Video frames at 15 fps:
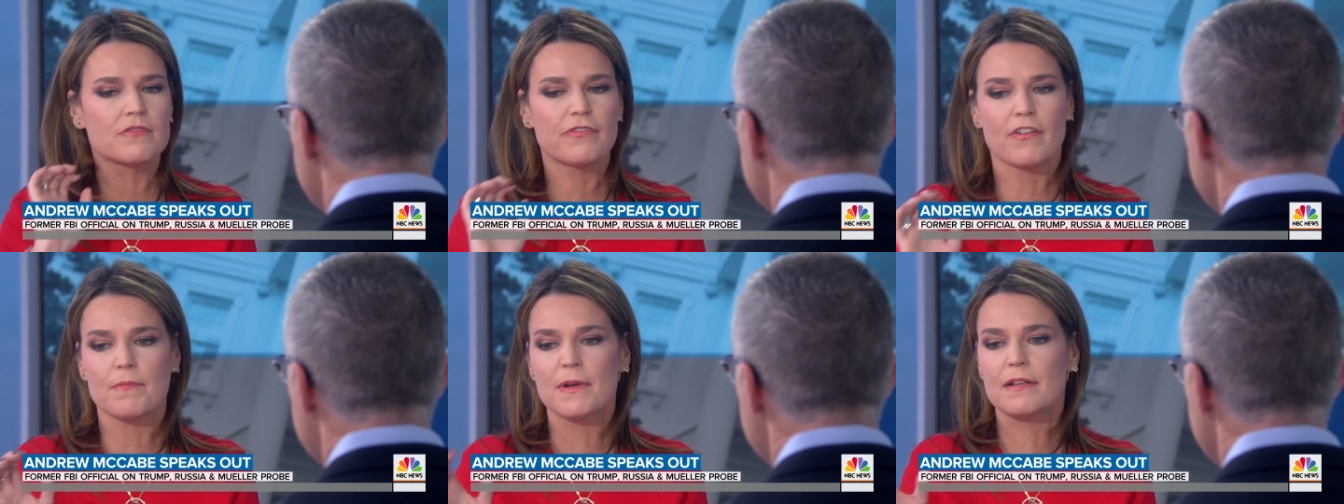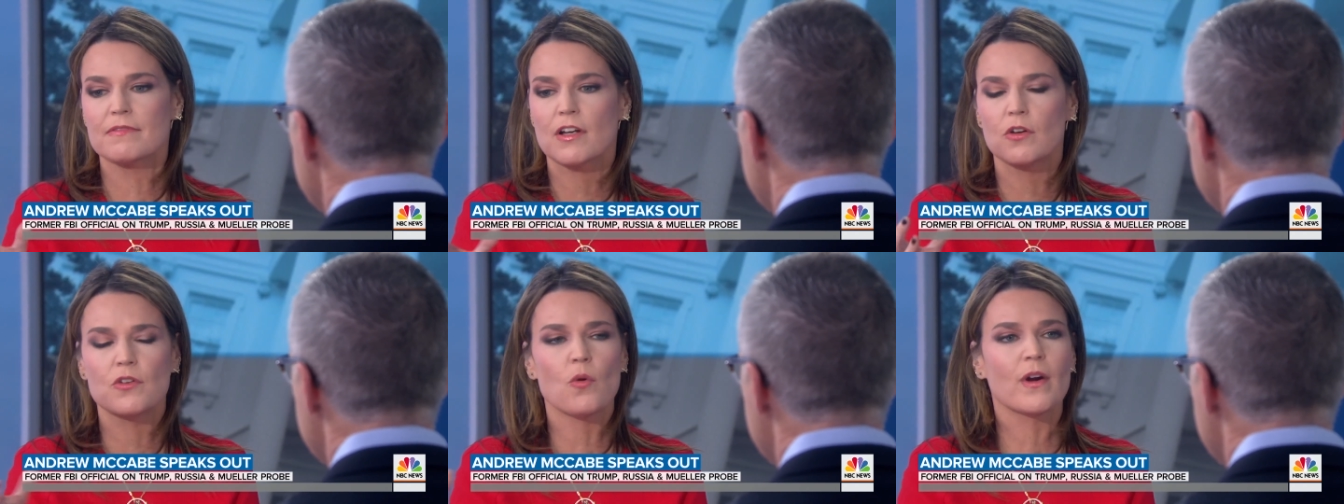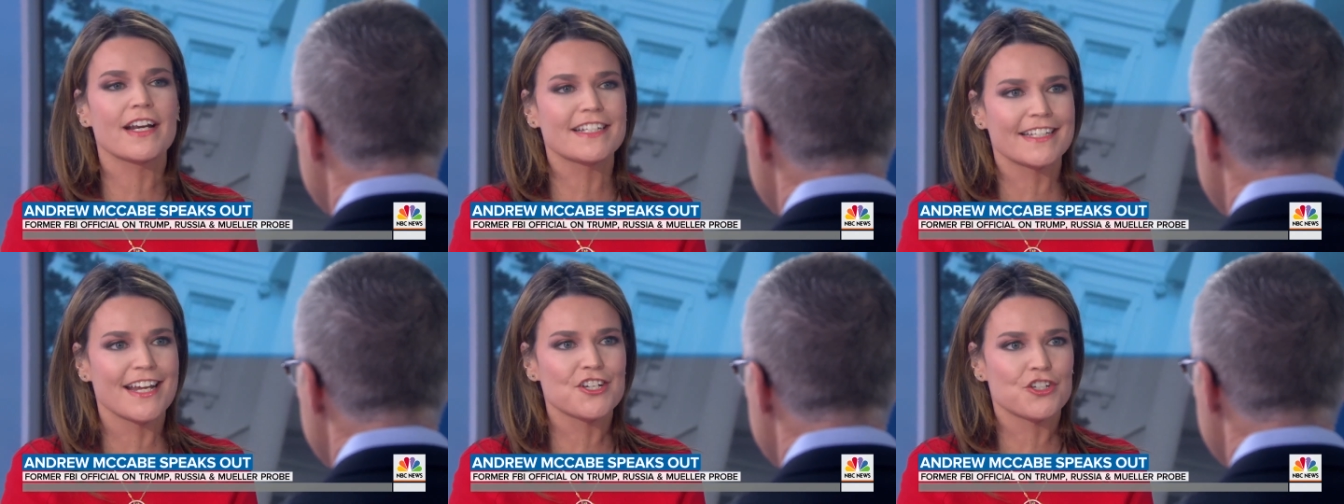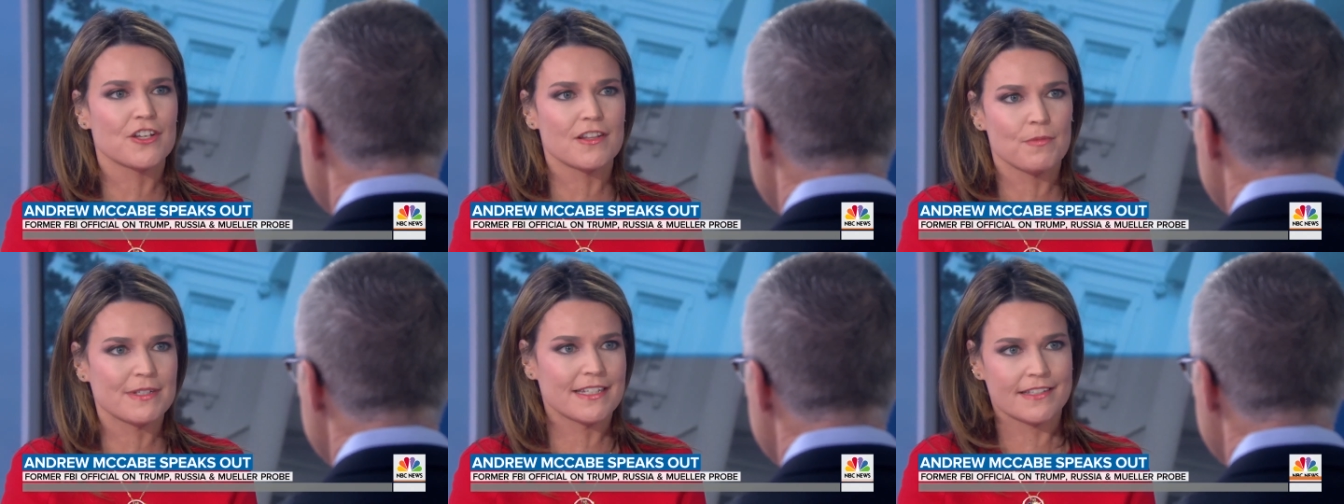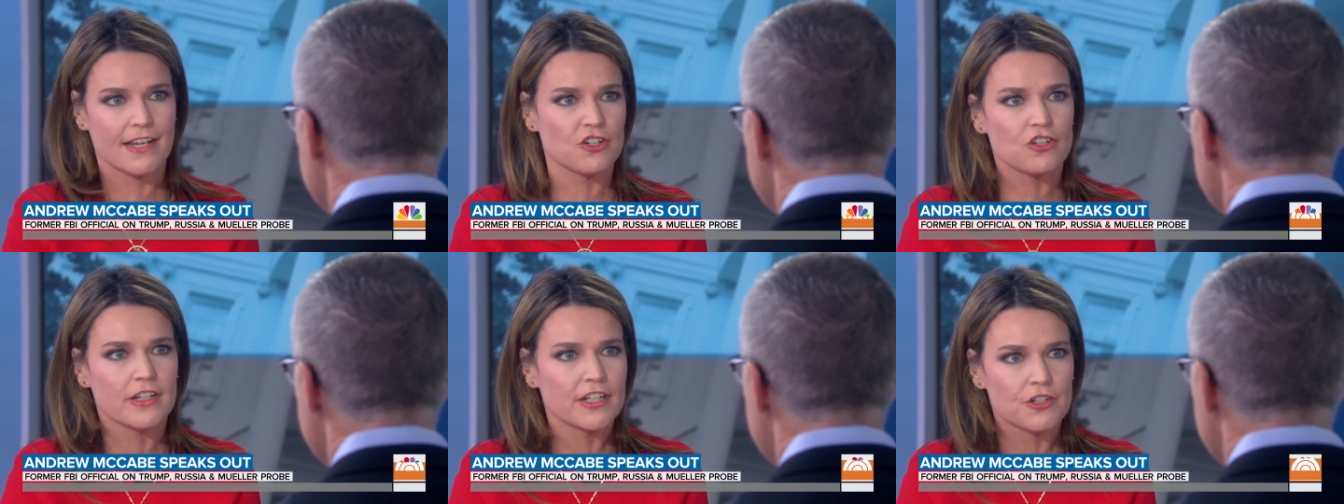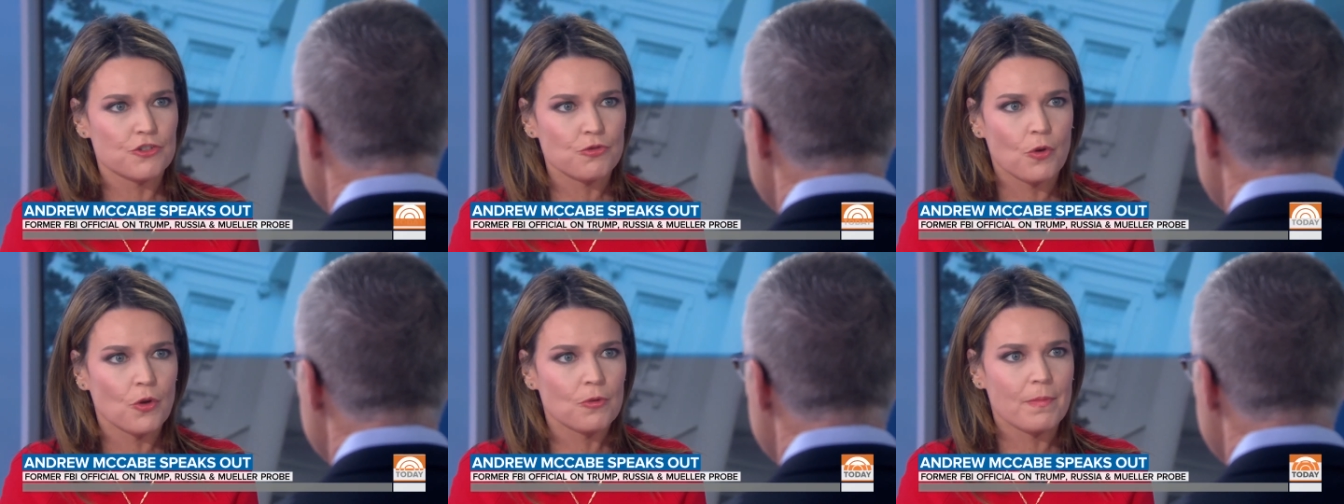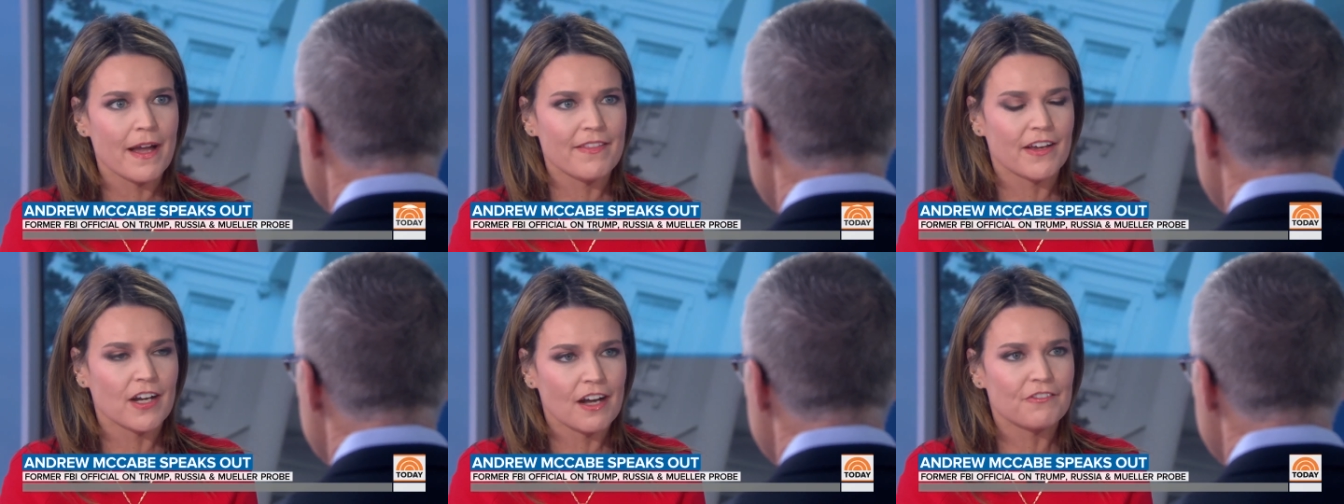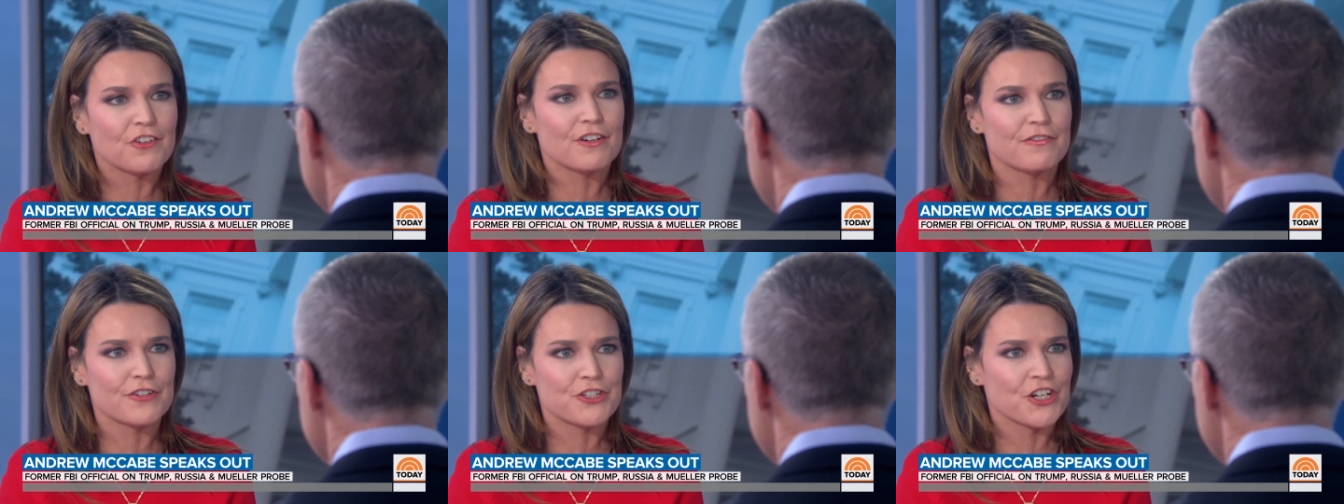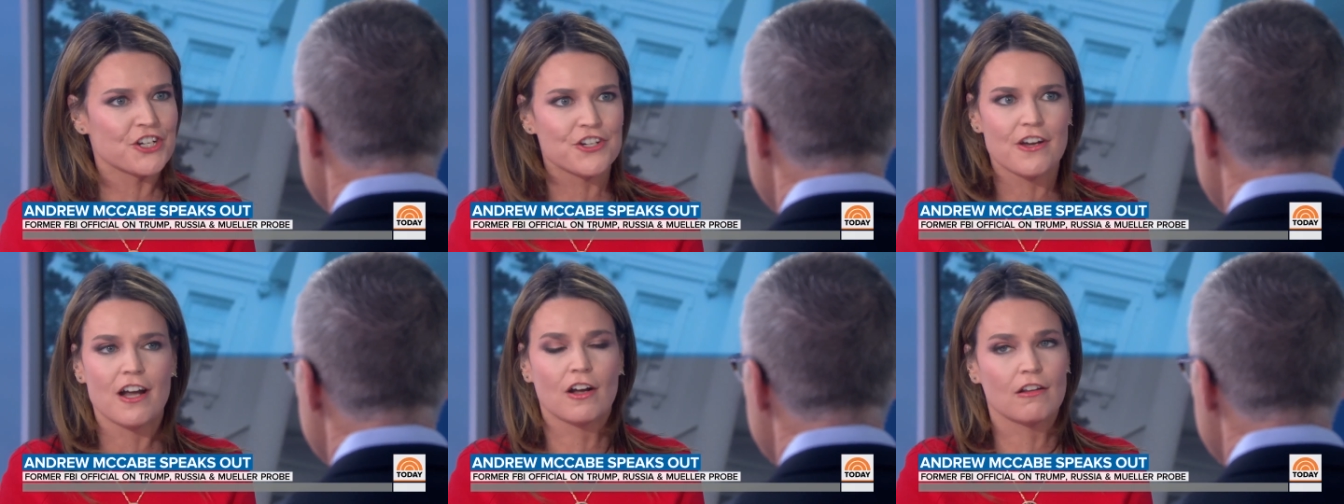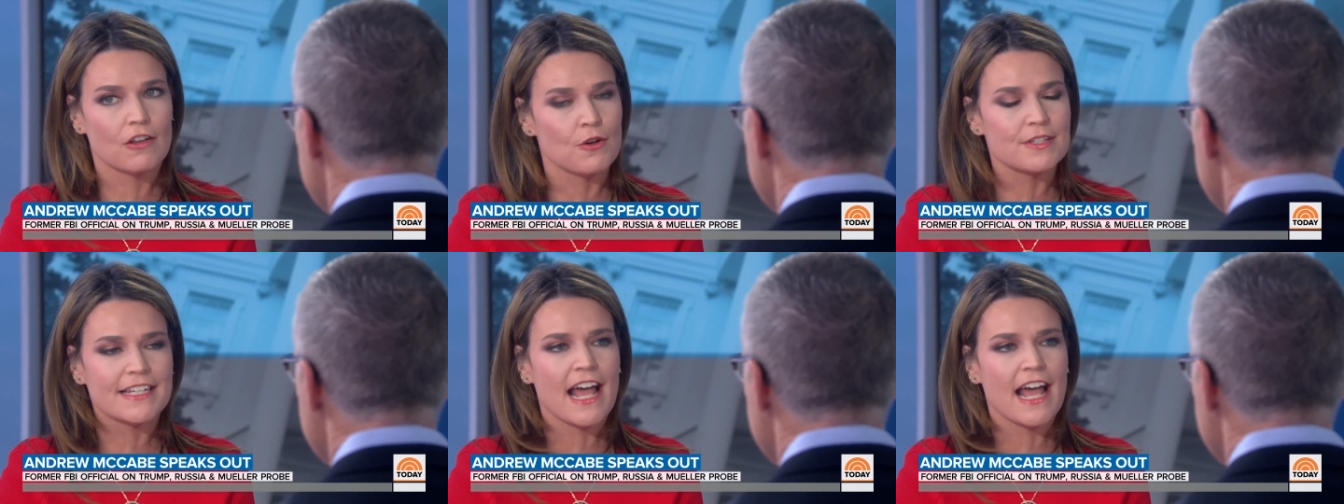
from a, an organization that was essentially controlled by the governor of Virginia, a close